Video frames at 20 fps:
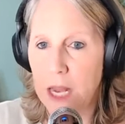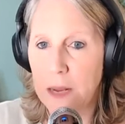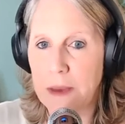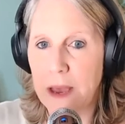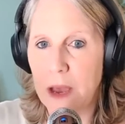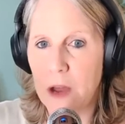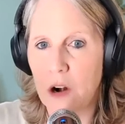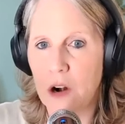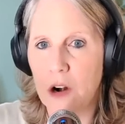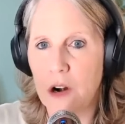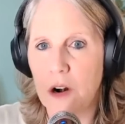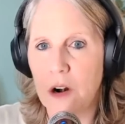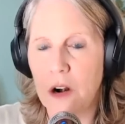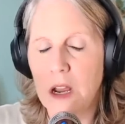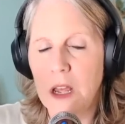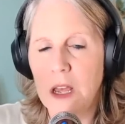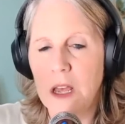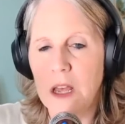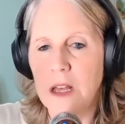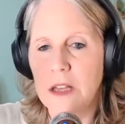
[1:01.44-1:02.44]
about her
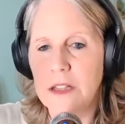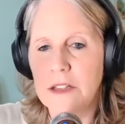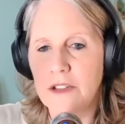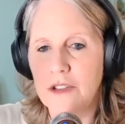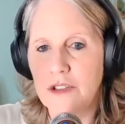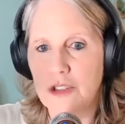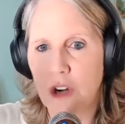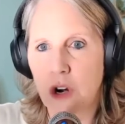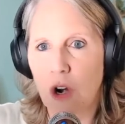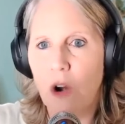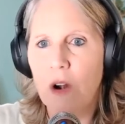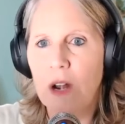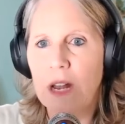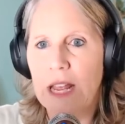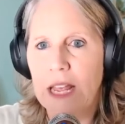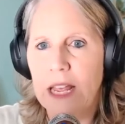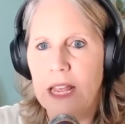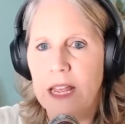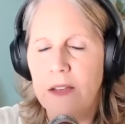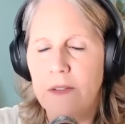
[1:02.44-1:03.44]

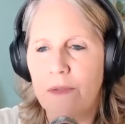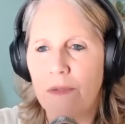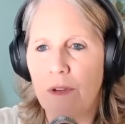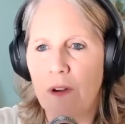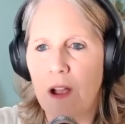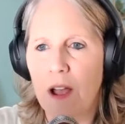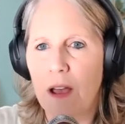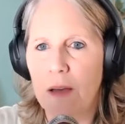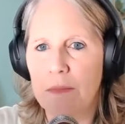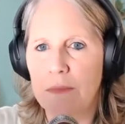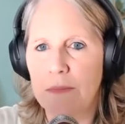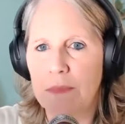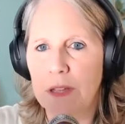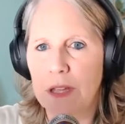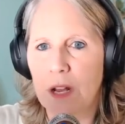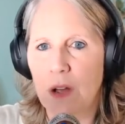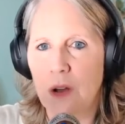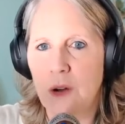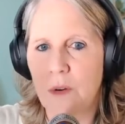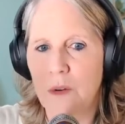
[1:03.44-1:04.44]
journey from,
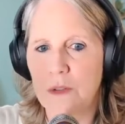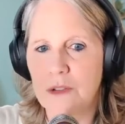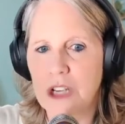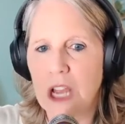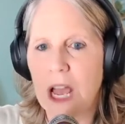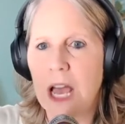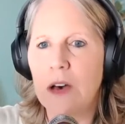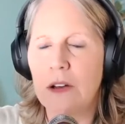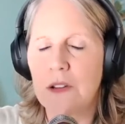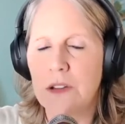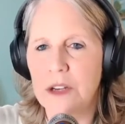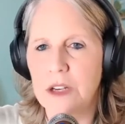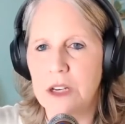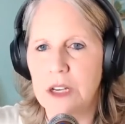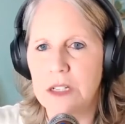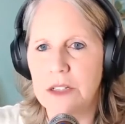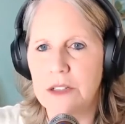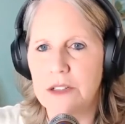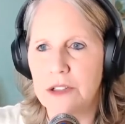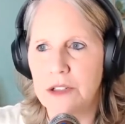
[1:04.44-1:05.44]
you know,
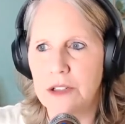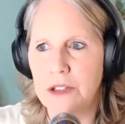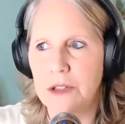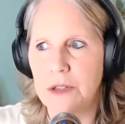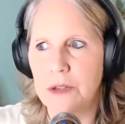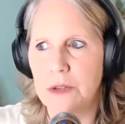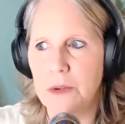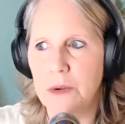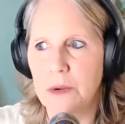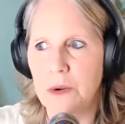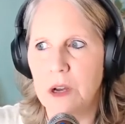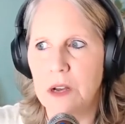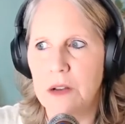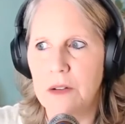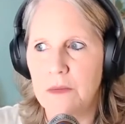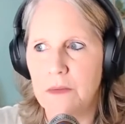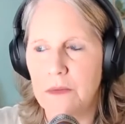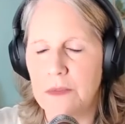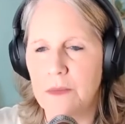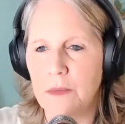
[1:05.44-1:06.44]
childhood to
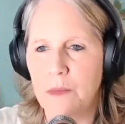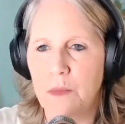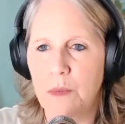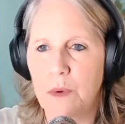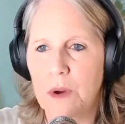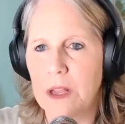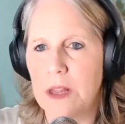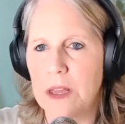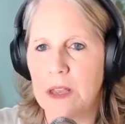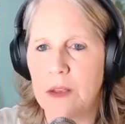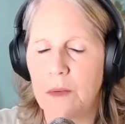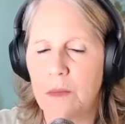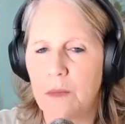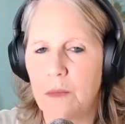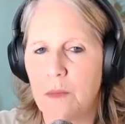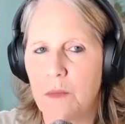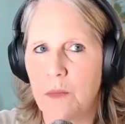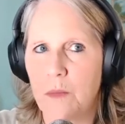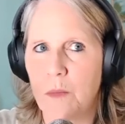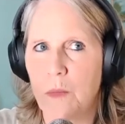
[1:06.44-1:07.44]
really
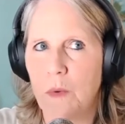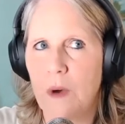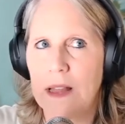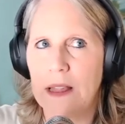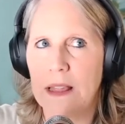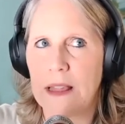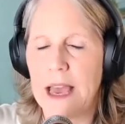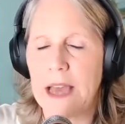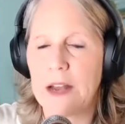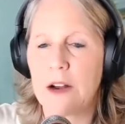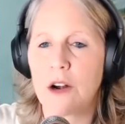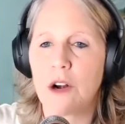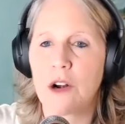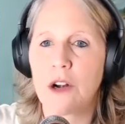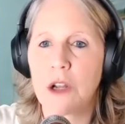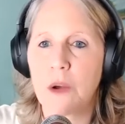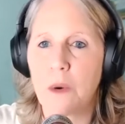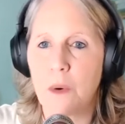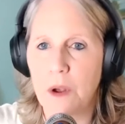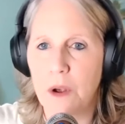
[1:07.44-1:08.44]
what led her
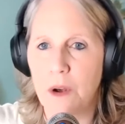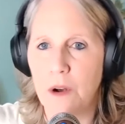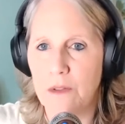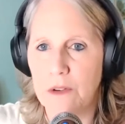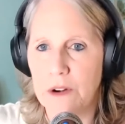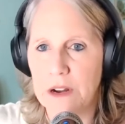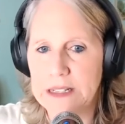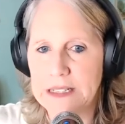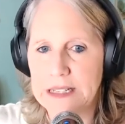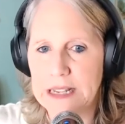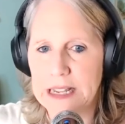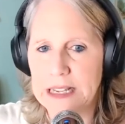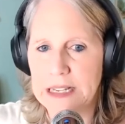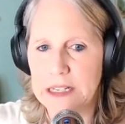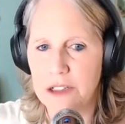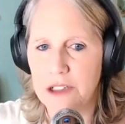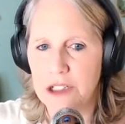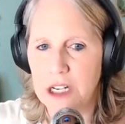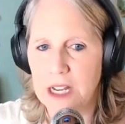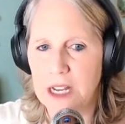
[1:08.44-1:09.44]
to going over into
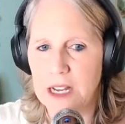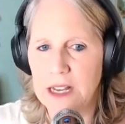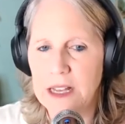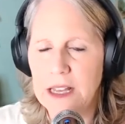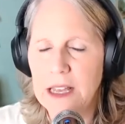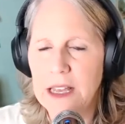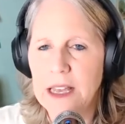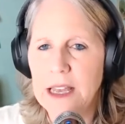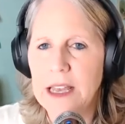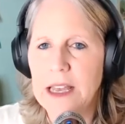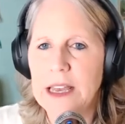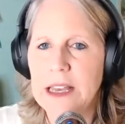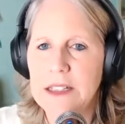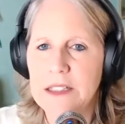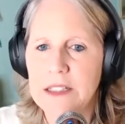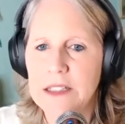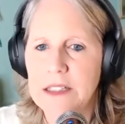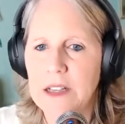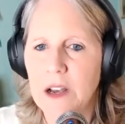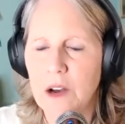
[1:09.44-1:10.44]
Asia.
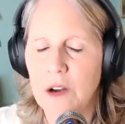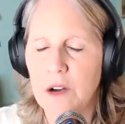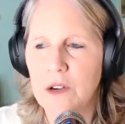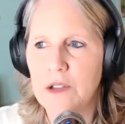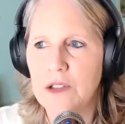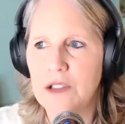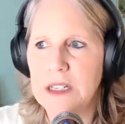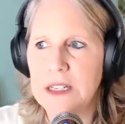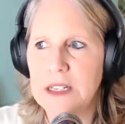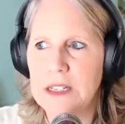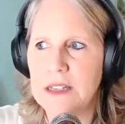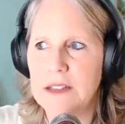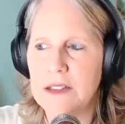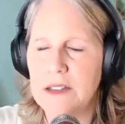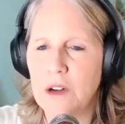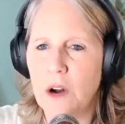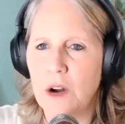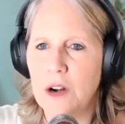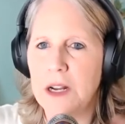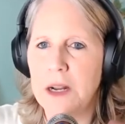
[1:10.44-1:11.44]
And so she
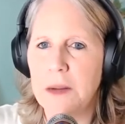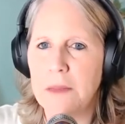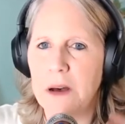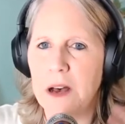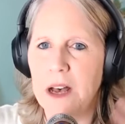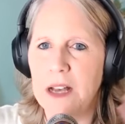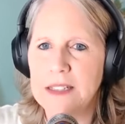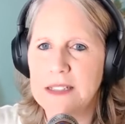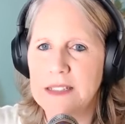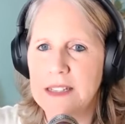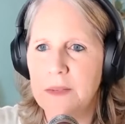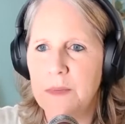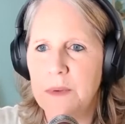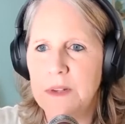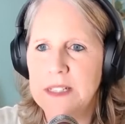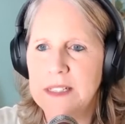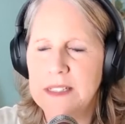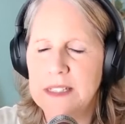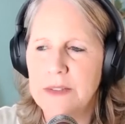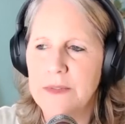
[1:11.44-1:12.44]
started in Boston,
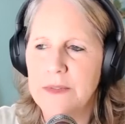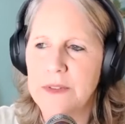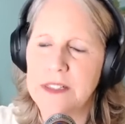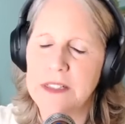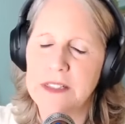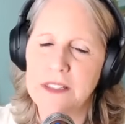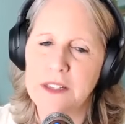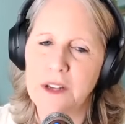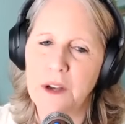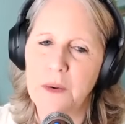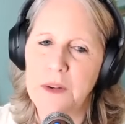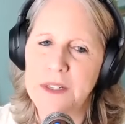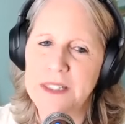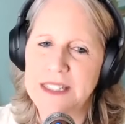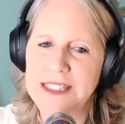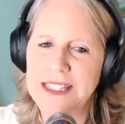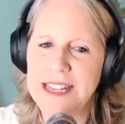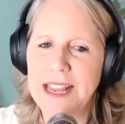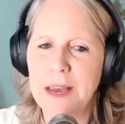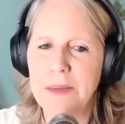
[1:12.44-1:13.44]
went to San Francisco, went
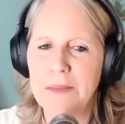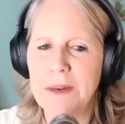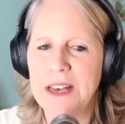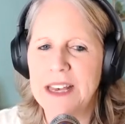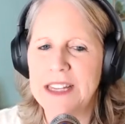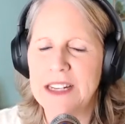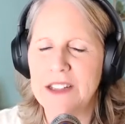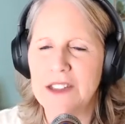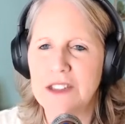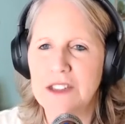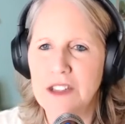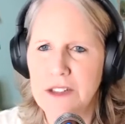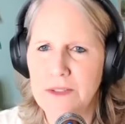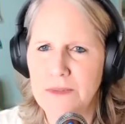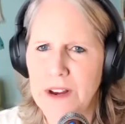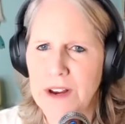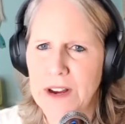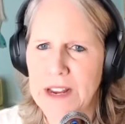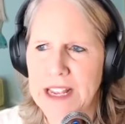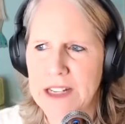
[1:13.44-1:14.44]
to Tampa, and it's just
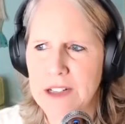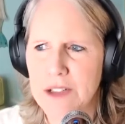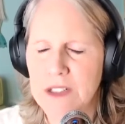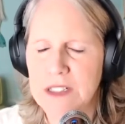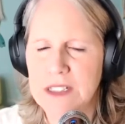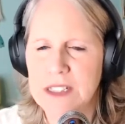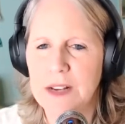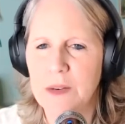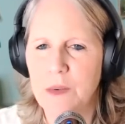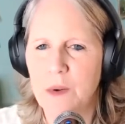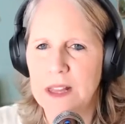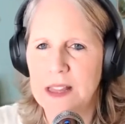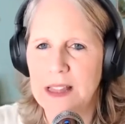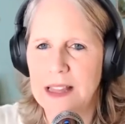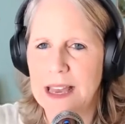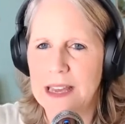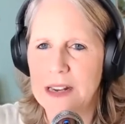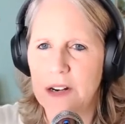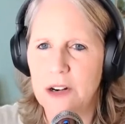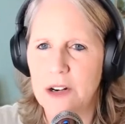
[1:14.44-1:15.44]
very interesting what
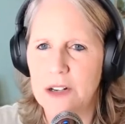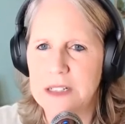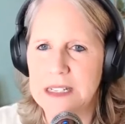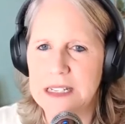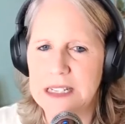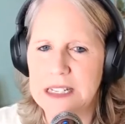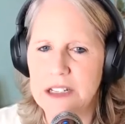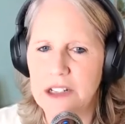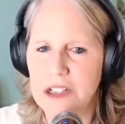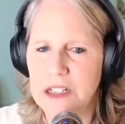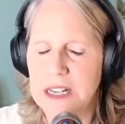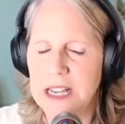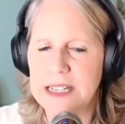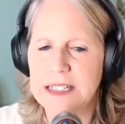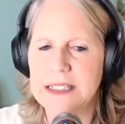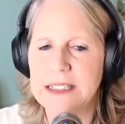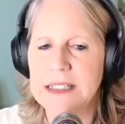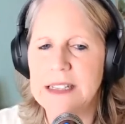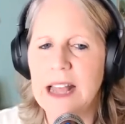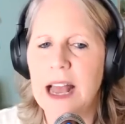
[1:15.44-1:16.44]
led her to each
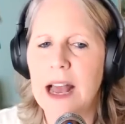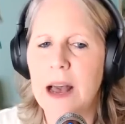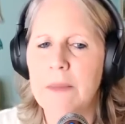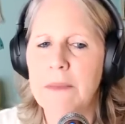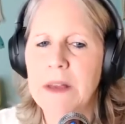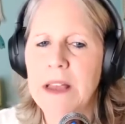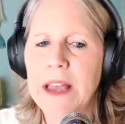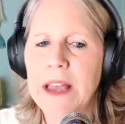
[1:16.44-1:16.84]
next step.